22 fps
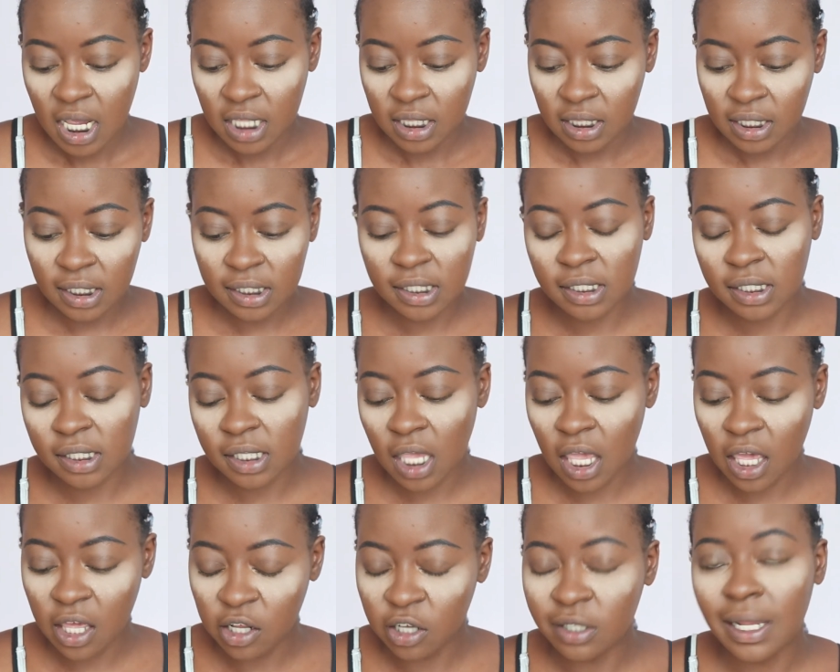this is a
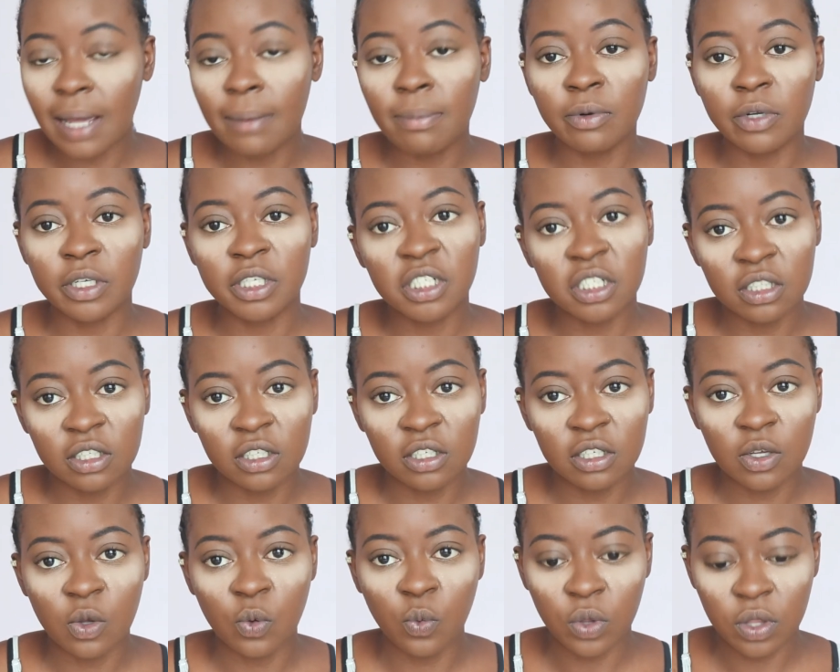collaboration
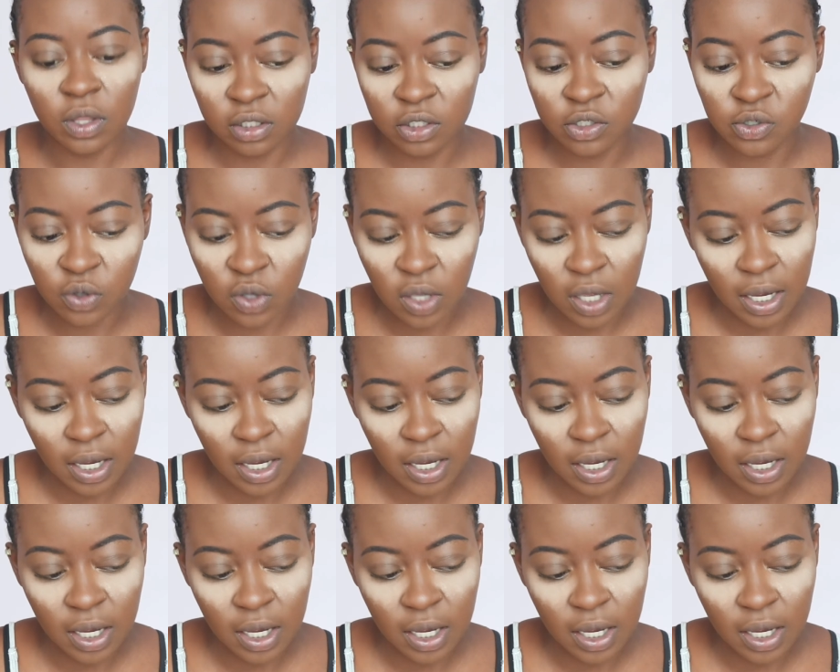look with Tuke.